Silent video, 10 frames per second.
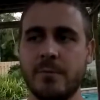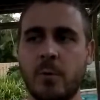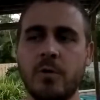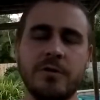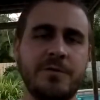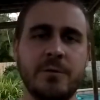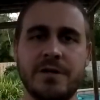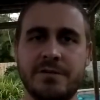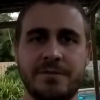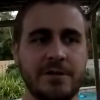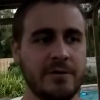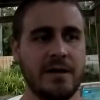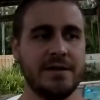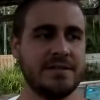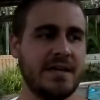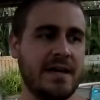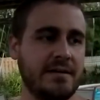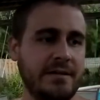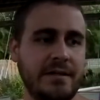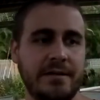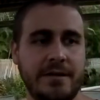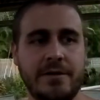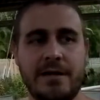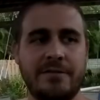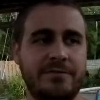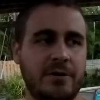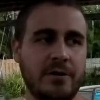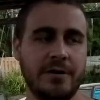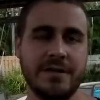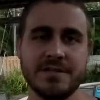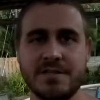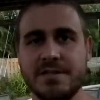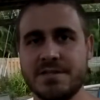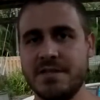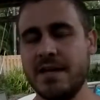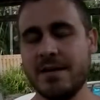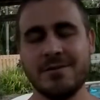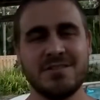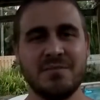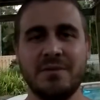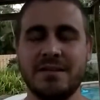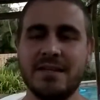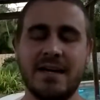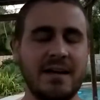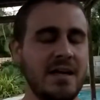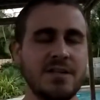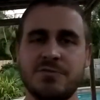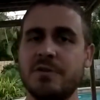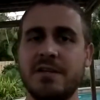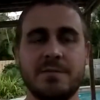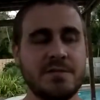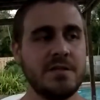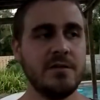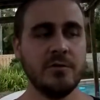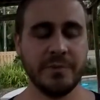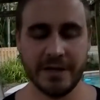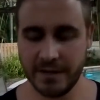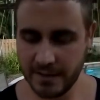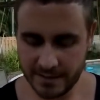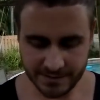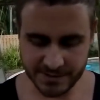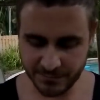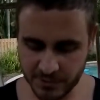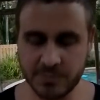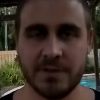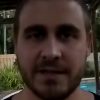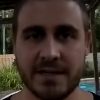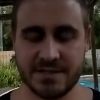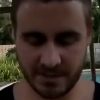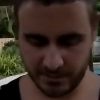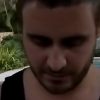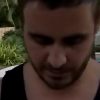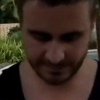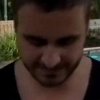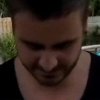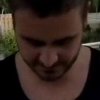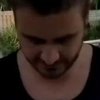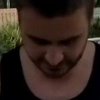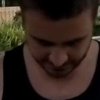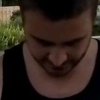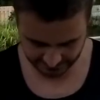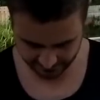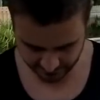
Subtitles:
Or if you wanted to figure out exactly, how far it is to the snake or something like that, it's really up to you. But this first one, like I said, you're basically going to have